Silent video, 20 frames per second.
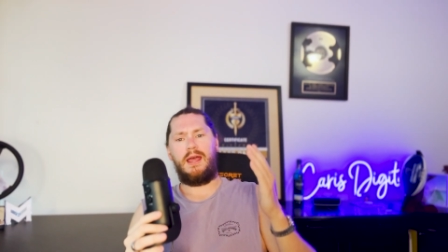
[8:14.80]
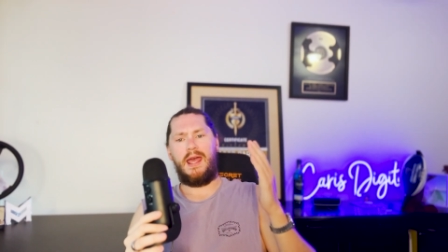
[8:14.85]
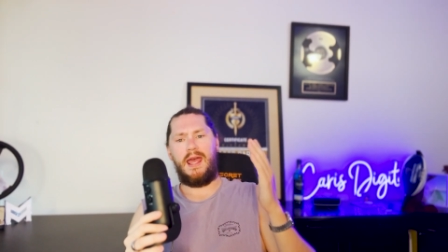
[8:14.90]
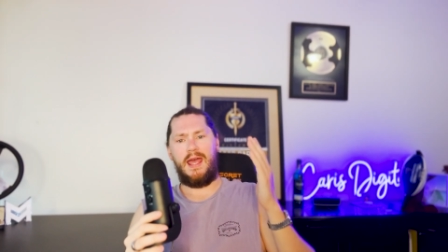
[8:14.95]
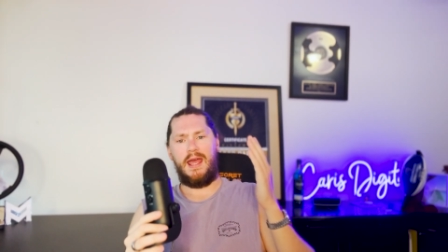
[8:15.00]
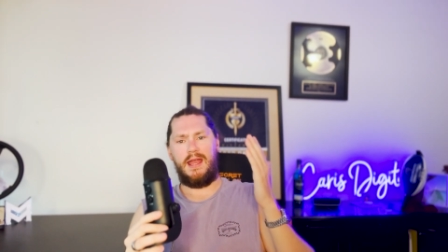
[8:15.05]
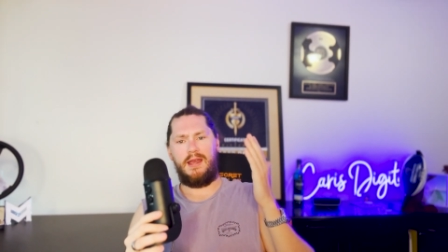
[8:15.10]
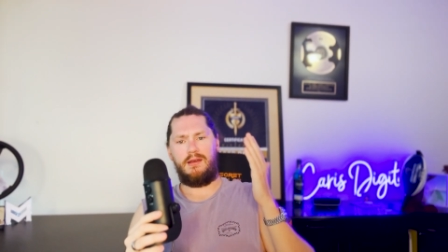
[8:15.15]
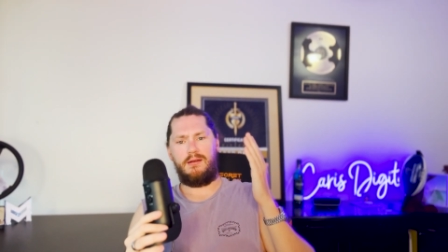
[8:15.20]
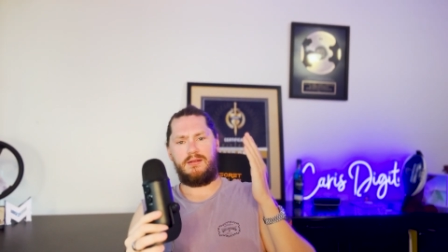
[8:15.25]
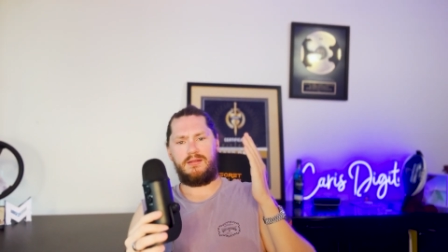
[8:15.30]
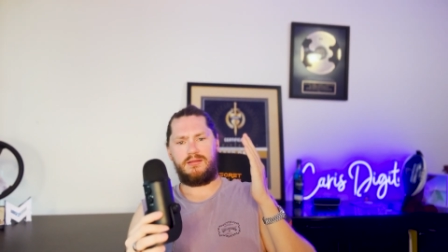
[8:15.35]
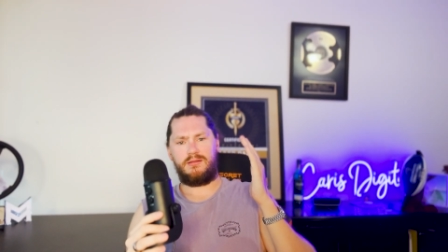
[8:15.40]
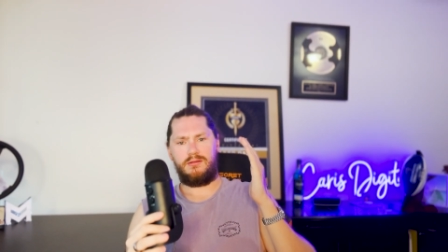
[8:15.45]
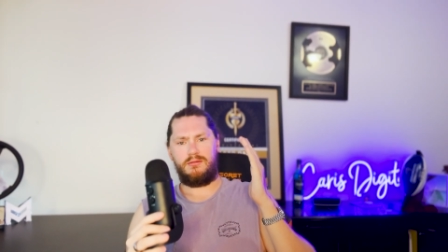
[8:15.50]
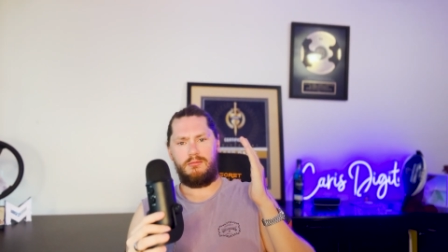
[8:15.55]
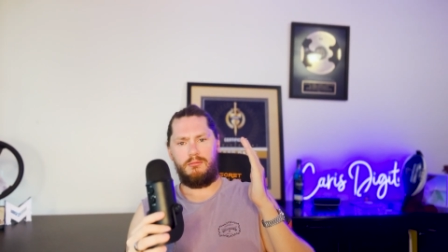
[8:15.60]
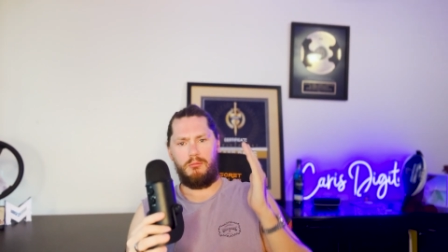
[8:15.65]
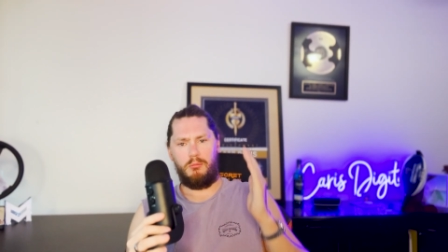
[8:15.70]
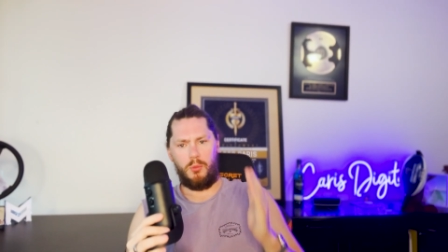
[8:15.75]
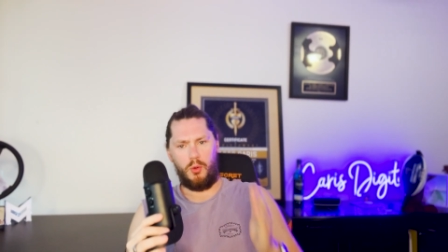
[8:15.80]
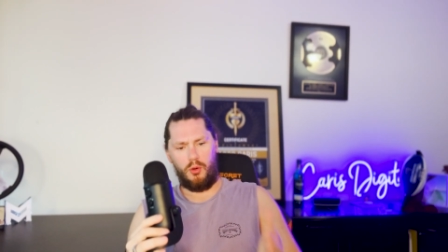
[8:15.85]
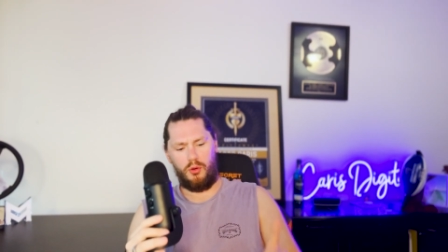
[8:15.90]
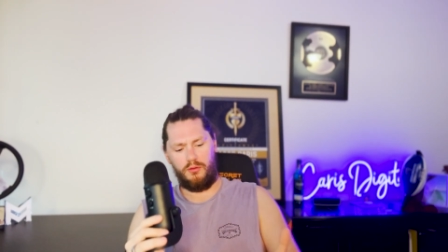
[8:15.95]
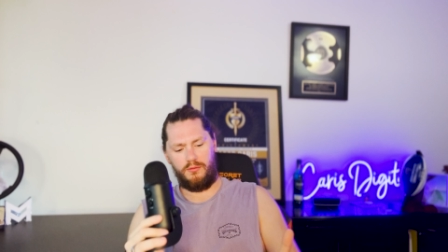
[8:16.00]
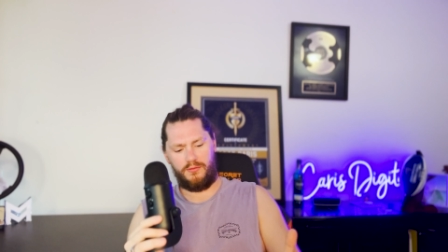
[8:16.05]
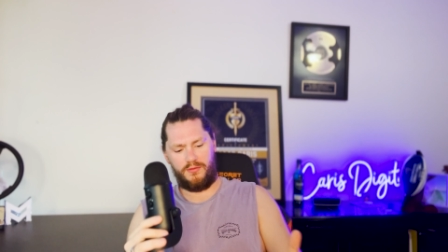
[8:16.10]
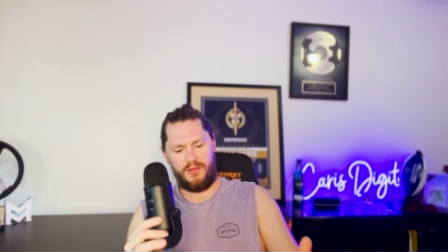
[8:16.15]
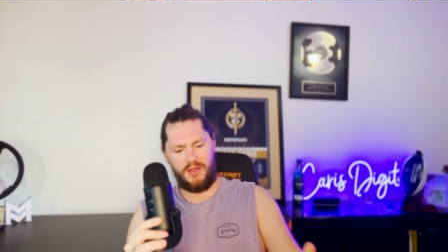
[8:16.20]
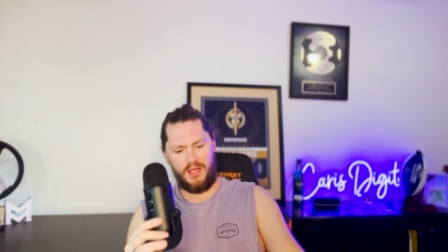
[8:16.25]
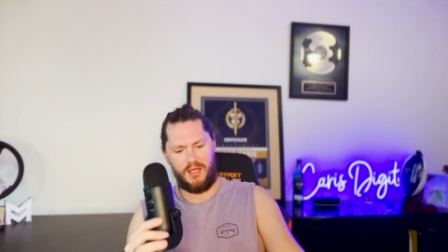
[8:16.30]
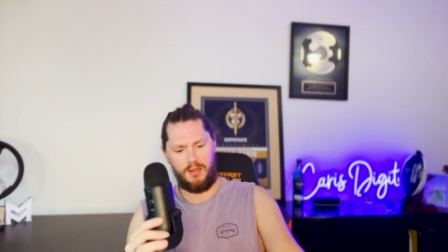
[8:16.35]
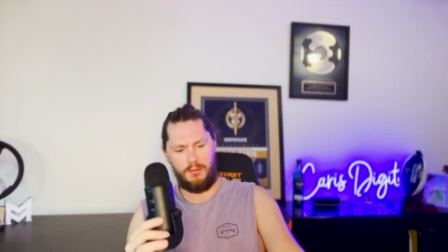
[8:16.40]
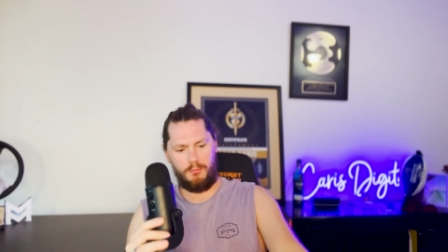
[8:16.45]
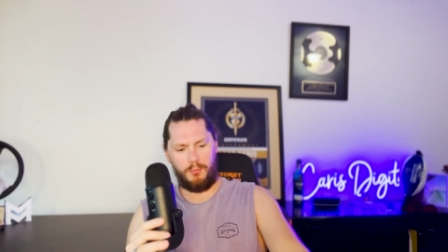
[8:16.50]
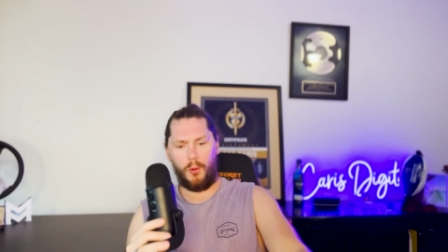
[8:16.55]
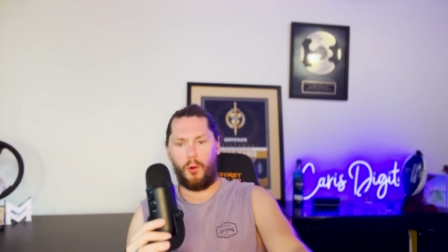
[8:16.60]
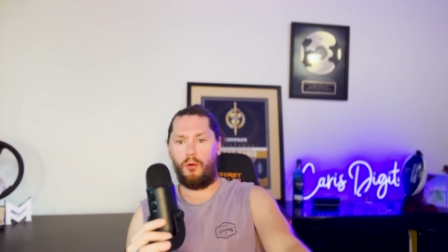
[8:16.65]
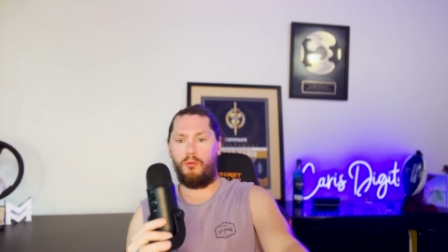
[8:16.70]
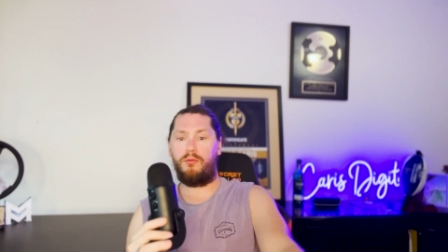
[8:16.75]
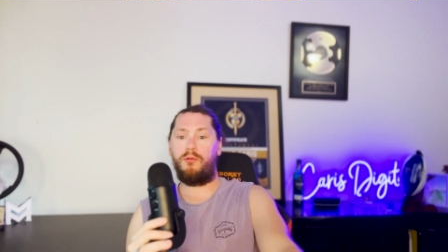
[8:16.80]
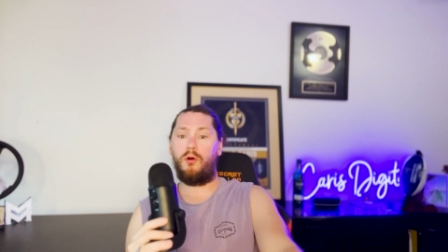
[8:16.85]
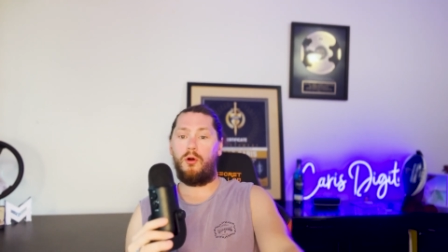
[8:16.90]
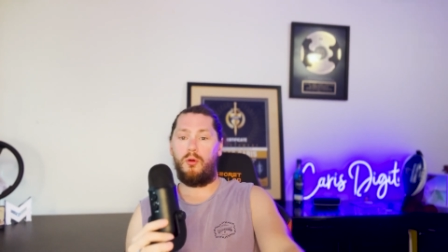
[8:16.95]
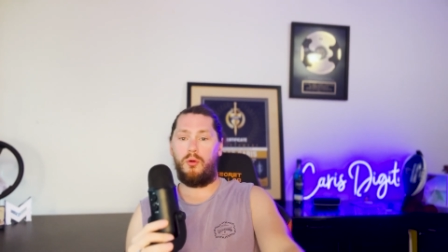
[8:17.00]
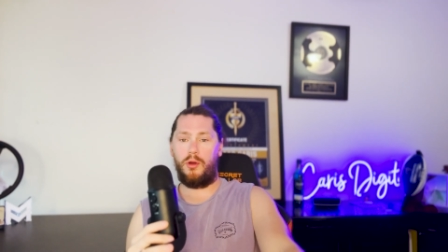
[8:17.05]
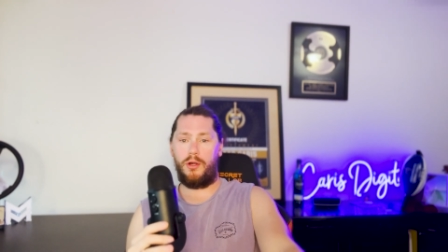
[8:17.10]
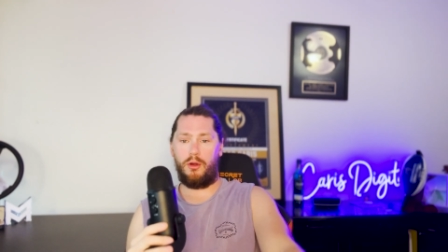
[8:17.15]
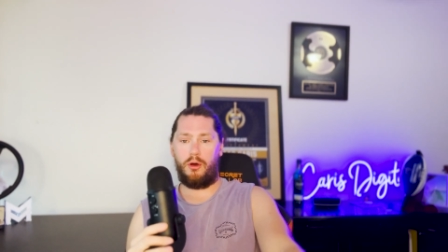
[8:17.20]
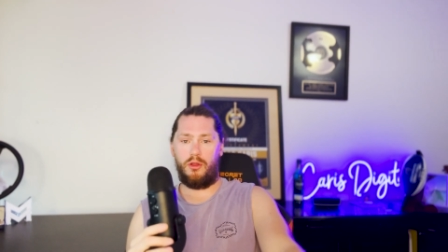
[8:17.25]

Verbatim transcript: and move the ball forward